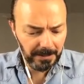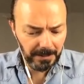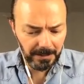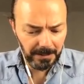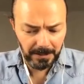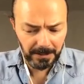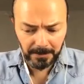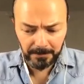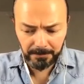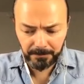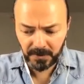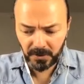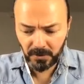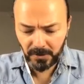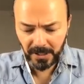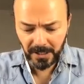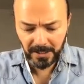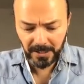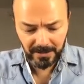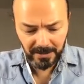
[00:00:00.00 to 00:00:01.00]
Um, you
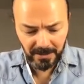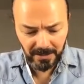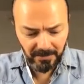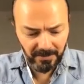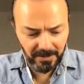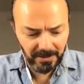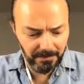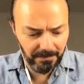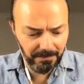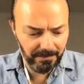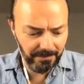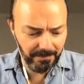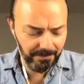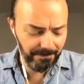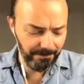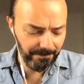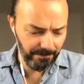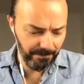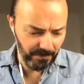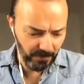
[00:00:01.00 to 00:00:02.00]
can even,
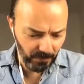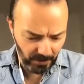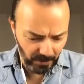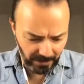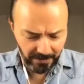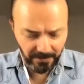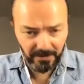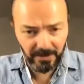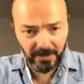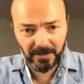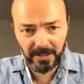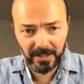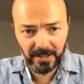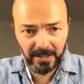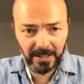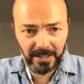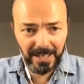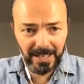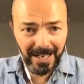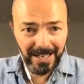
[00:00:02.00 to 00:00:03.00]
well, the thing
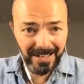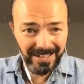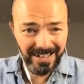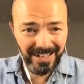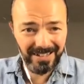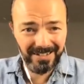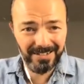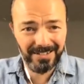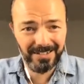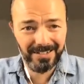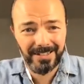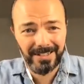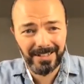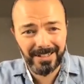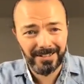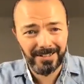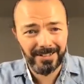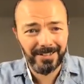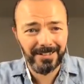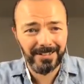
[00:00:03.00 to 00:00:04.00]
that I can't
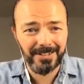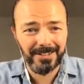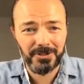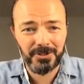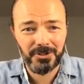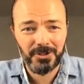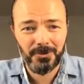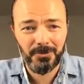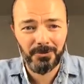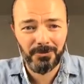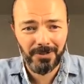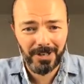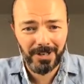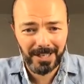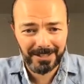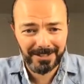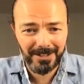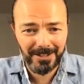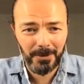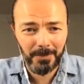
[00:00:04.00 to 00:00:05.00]
uh, uh, show
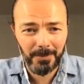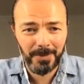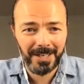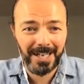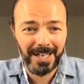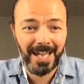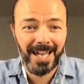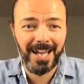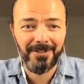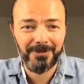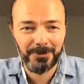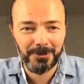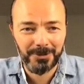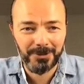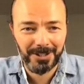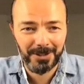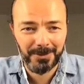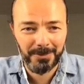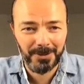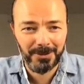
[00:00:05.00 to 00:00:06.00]
right now, but I have to
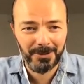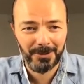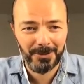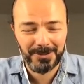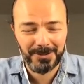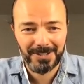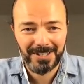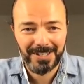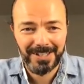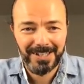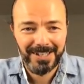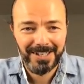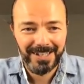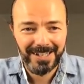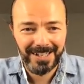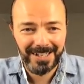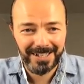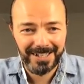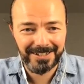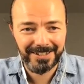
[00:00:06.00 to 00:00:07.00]
tell you because
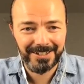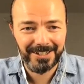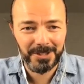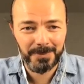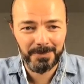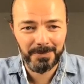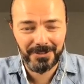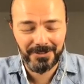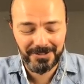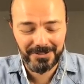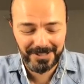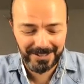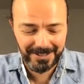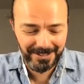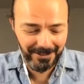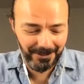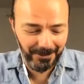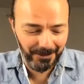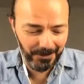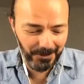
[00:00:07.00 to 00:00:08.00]
I did experience it
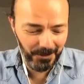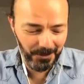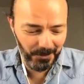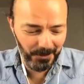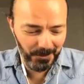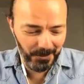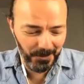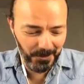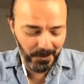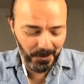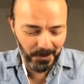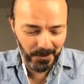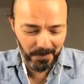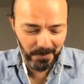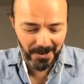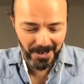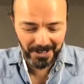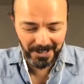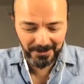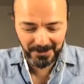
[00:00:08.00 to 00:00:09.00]
on a on a on a
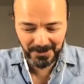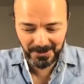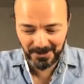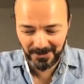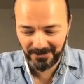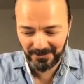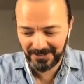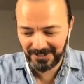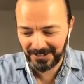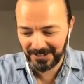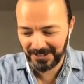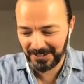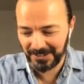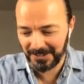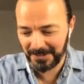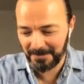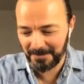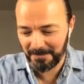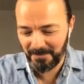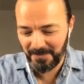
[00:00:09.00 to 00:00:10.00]
Microsoft.
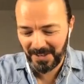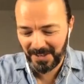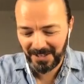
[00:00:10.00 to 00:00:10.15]
Um,